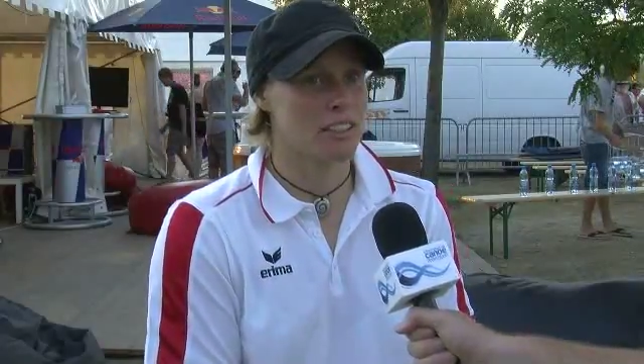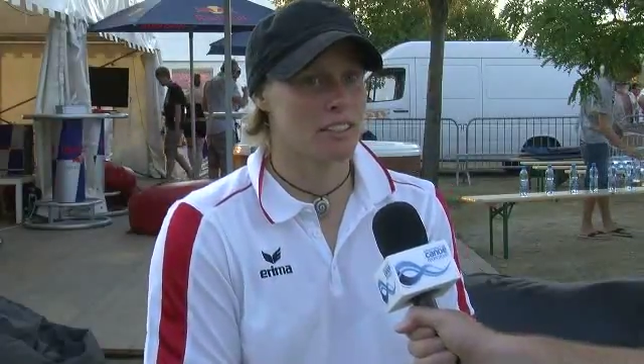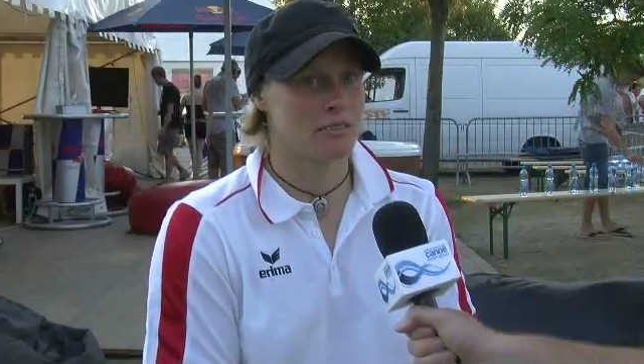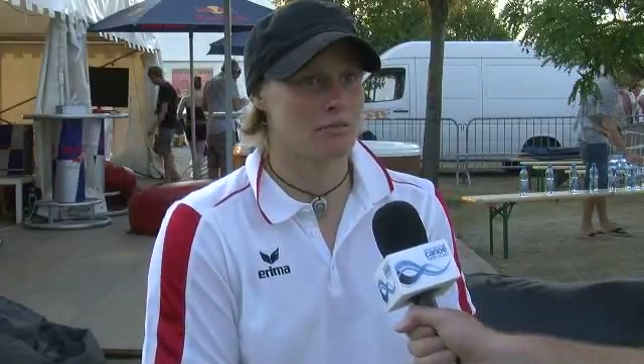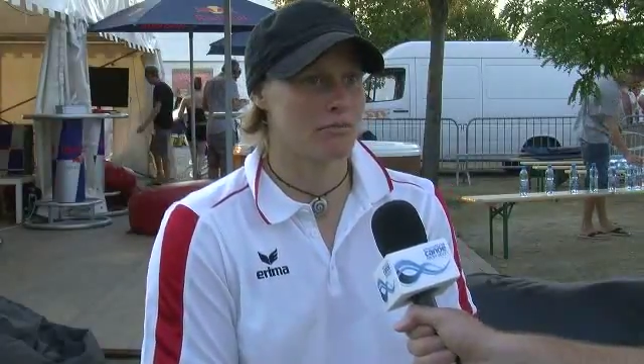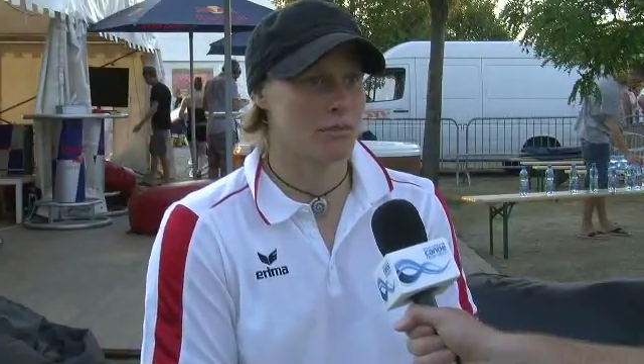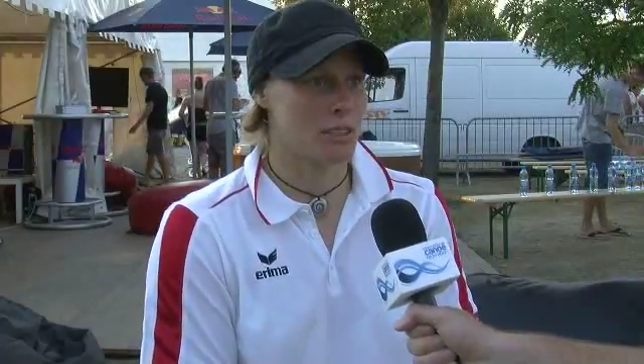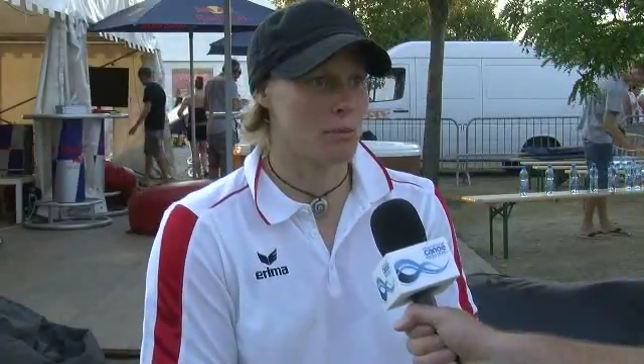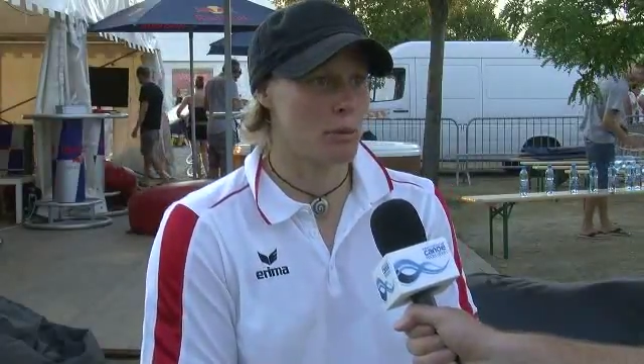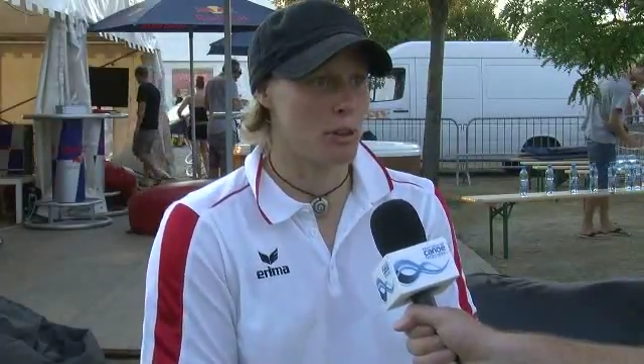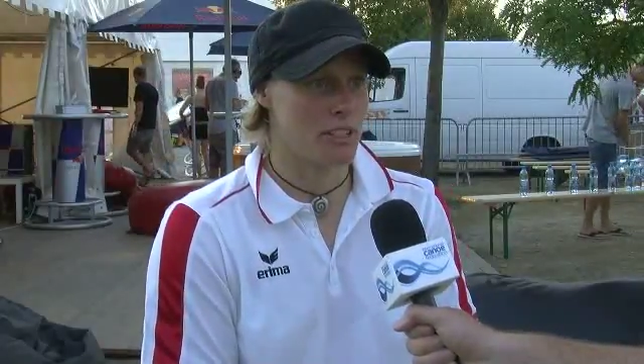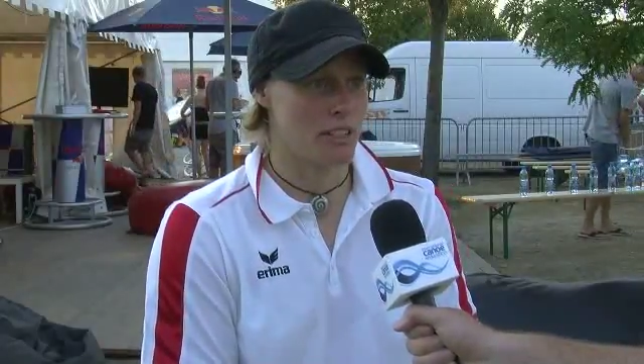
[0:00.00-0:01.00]
And the
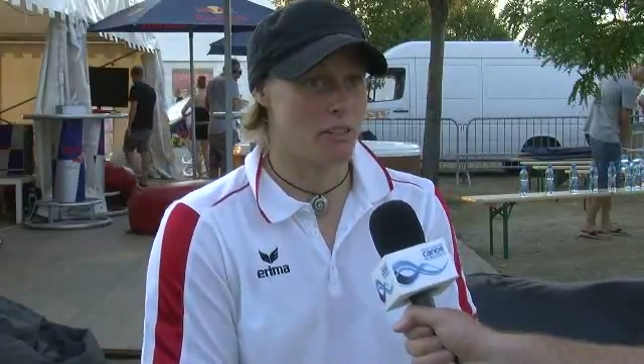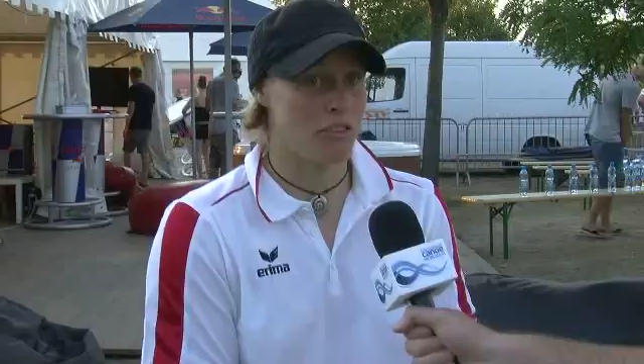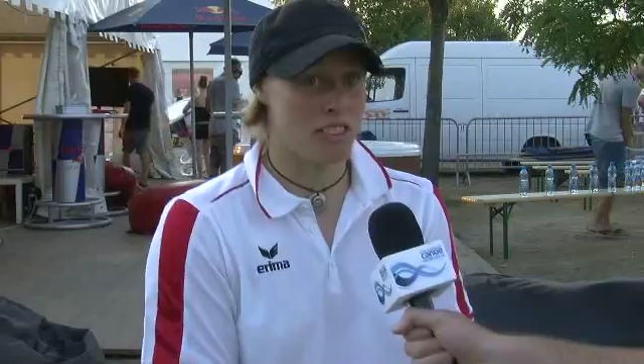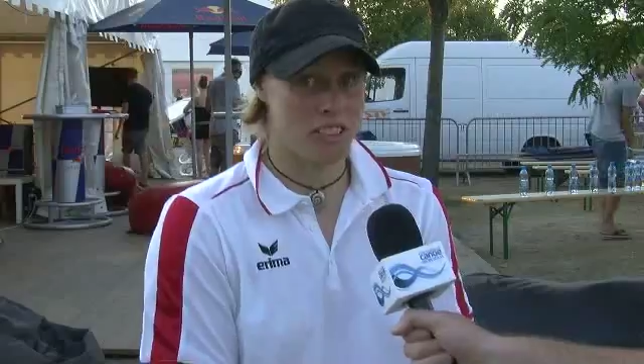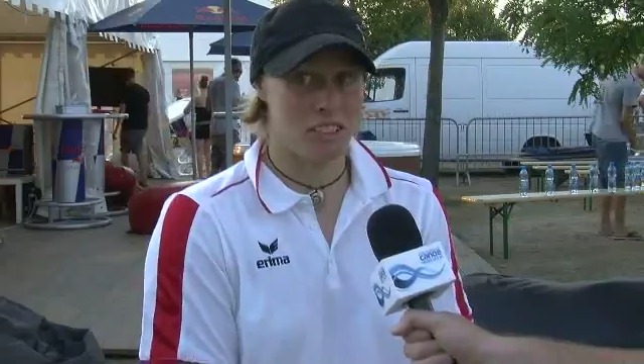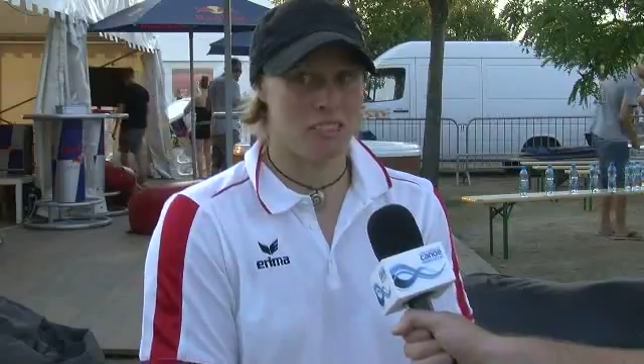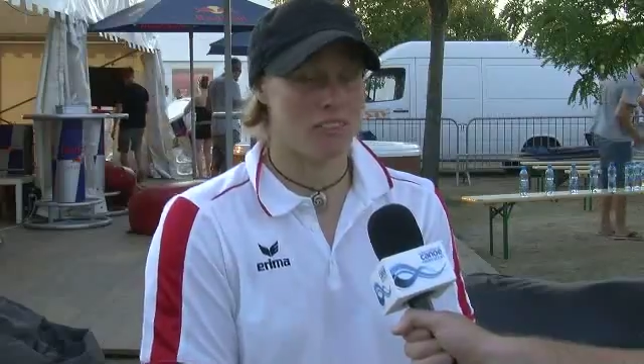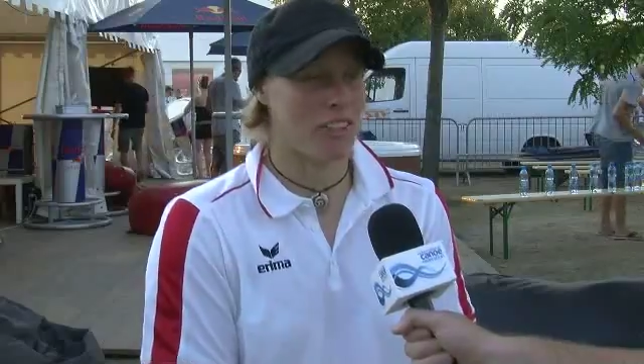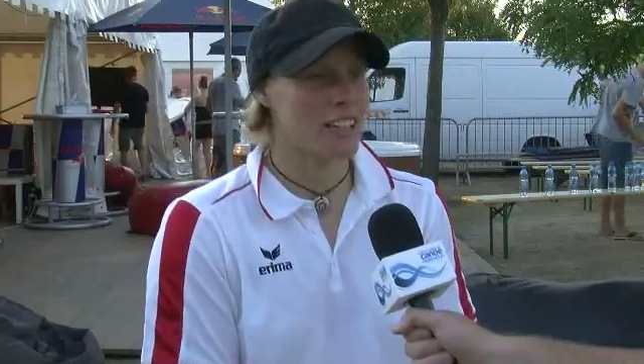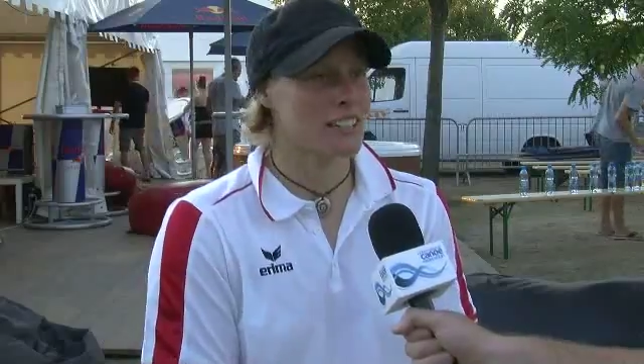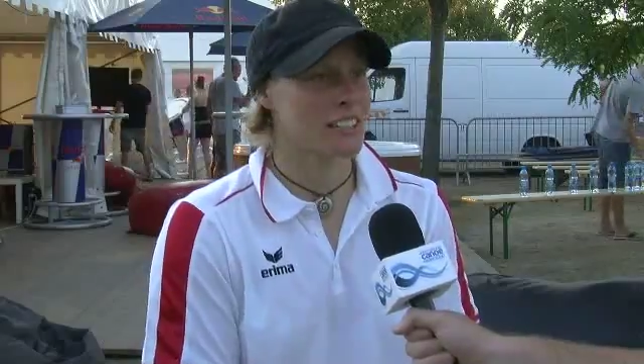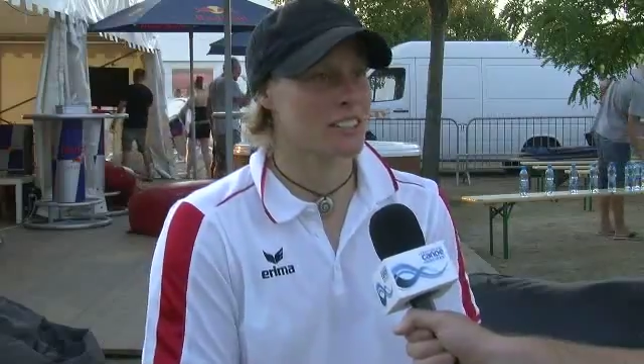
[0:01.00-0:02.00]
boys are obviously the
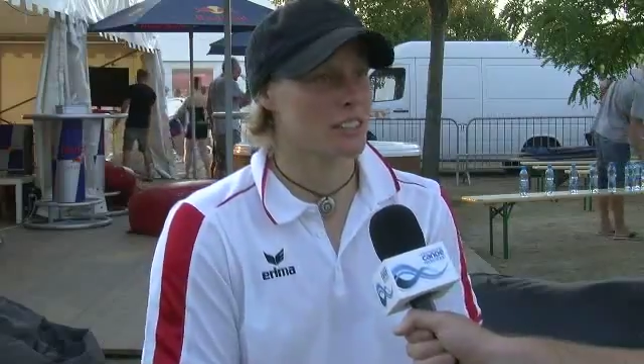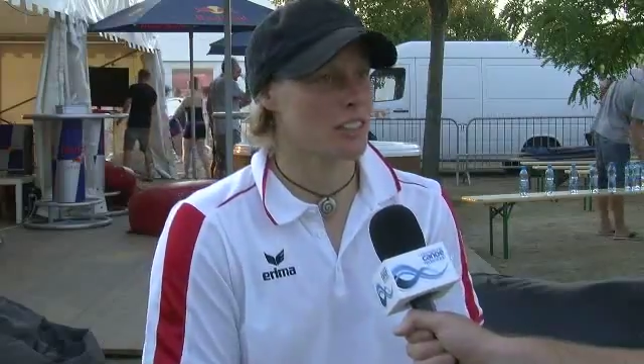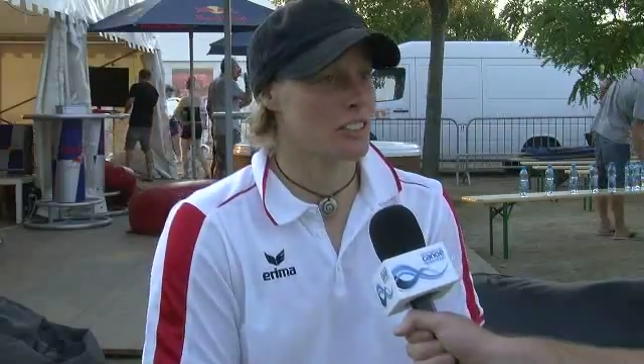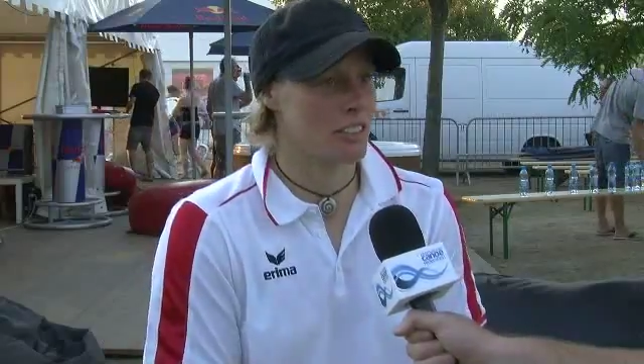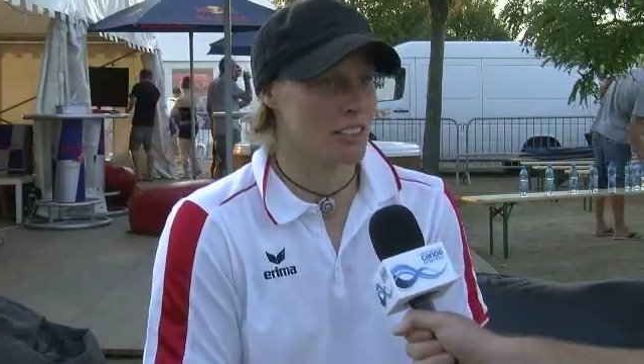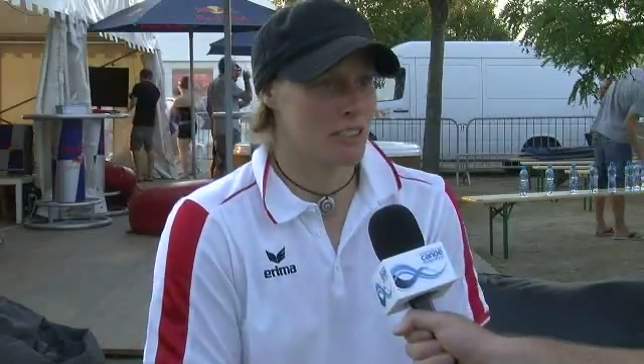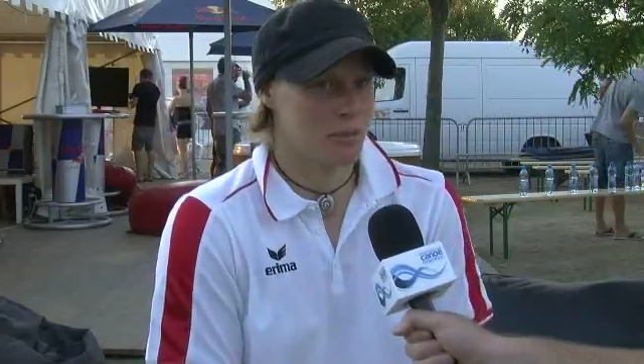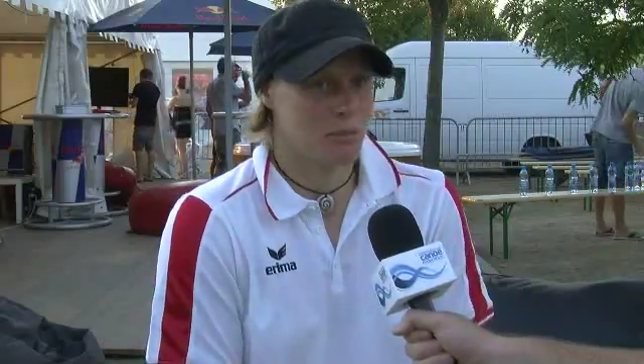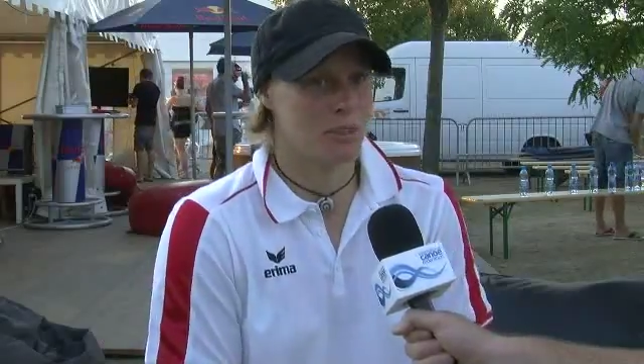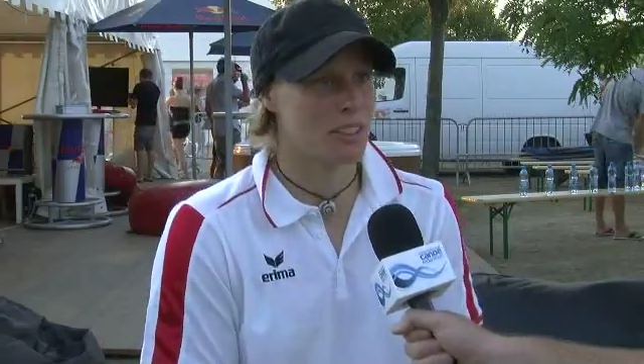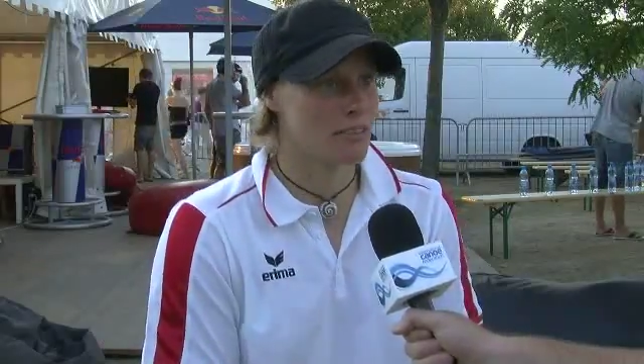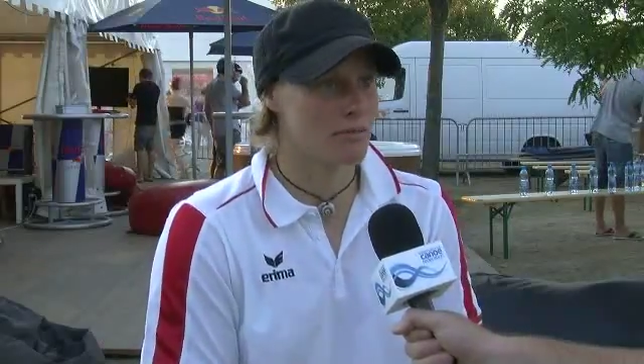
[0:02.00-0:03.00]
fastest, so I tried to
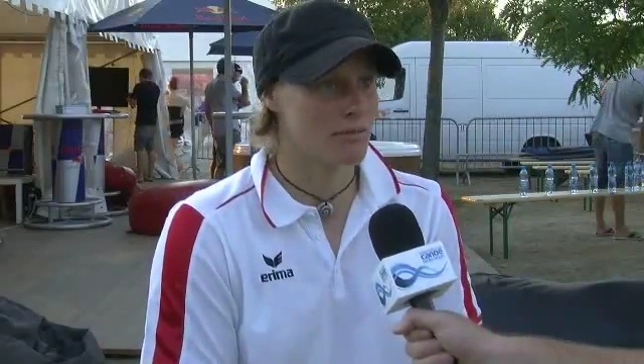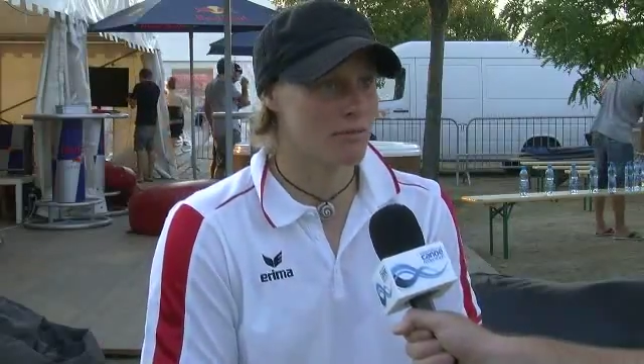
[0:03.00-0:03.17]
be